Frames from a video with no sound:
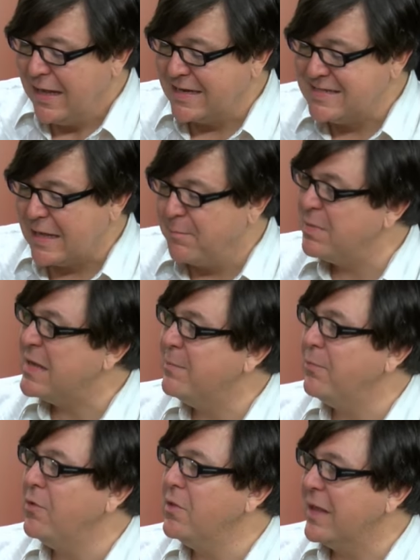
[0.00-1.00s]
is that
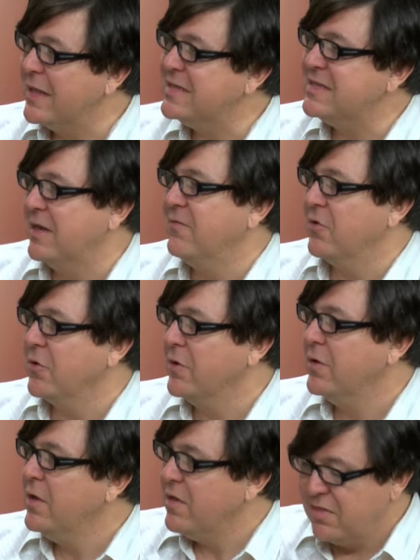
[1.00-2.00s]
people in
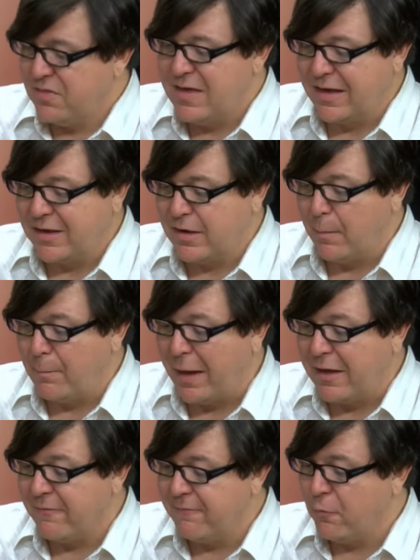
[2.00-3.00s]
Denver think
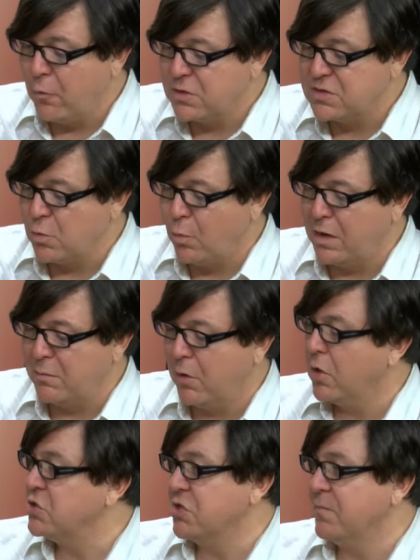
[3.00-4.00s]
by a four to one
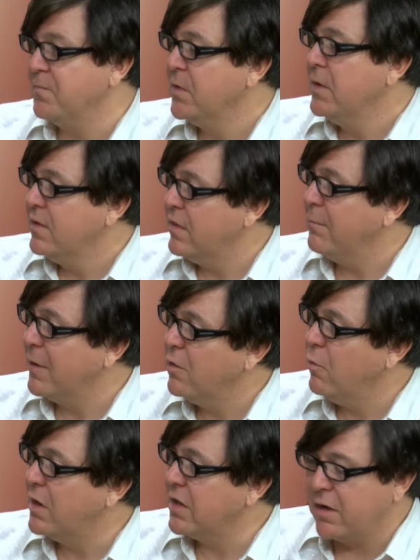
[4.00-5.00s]
margin that
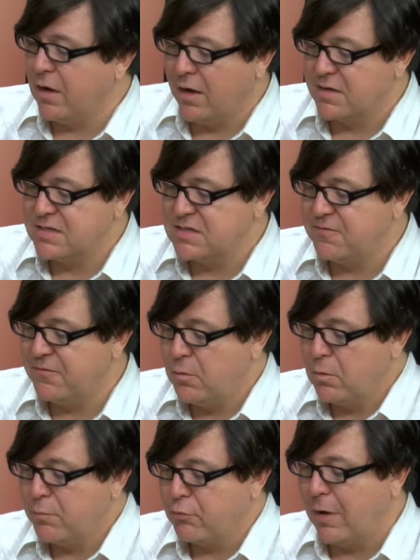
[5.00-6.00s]
marijuana causes
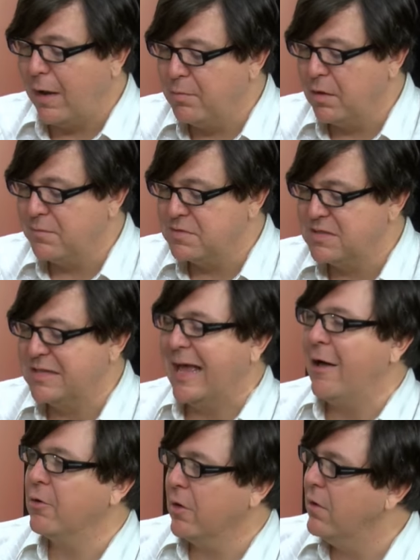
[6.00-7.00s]
fewer problems problems than
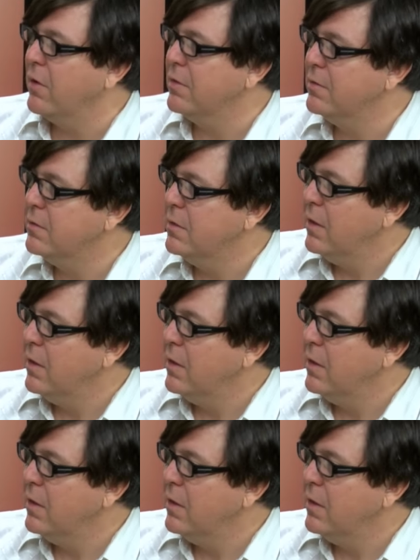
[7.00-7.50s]
alcohol.